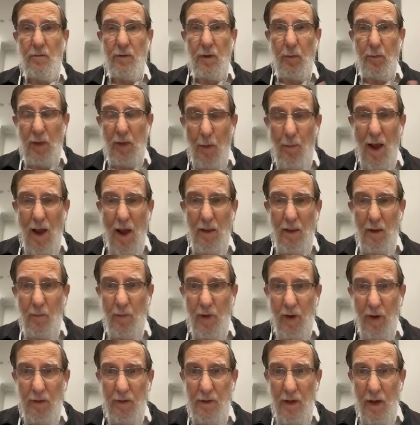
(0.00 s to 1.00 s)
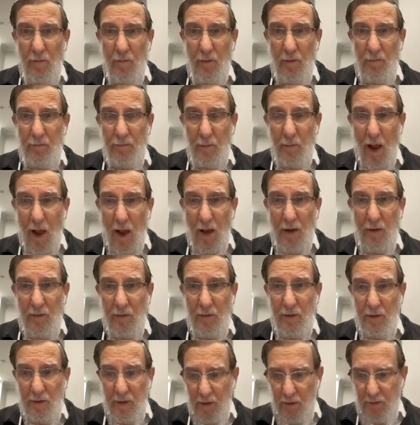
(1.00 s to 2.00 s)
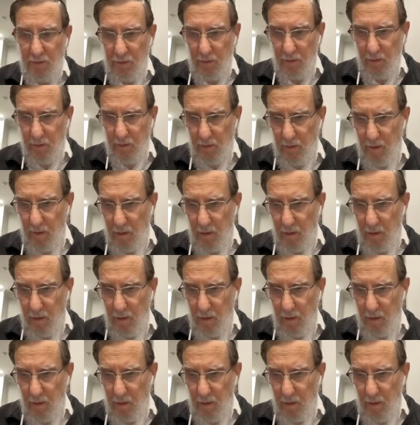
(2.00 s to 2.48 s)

from lamaila teva, from higher than nature.